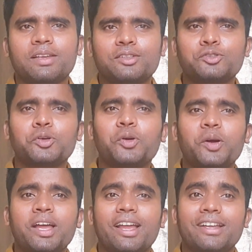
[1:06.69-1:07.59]

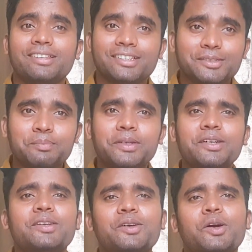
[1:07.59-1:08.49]
So in this
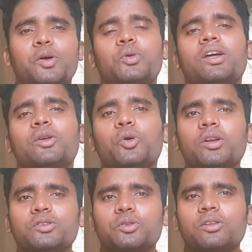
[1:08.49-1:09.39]
video we are
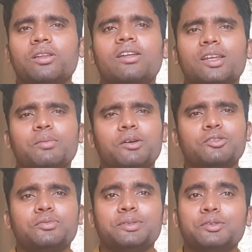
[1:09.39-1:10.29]
going to learn
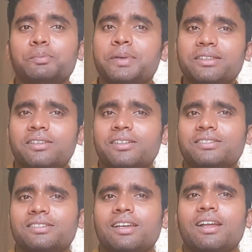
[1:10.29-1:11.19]
about a few
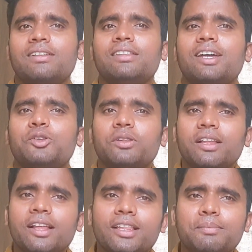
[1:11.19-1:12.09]
methods that will
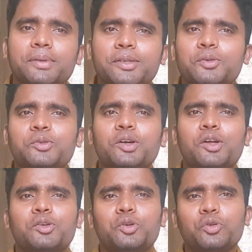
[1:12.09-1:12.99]
help you
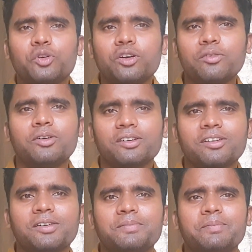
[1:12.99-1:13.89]
to
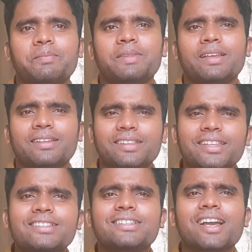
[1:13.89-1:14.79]
overcome
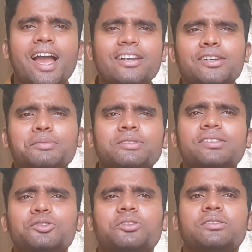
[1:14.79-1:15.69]
this kind of
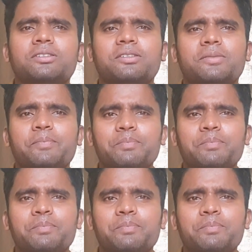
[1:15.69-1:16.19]
situation.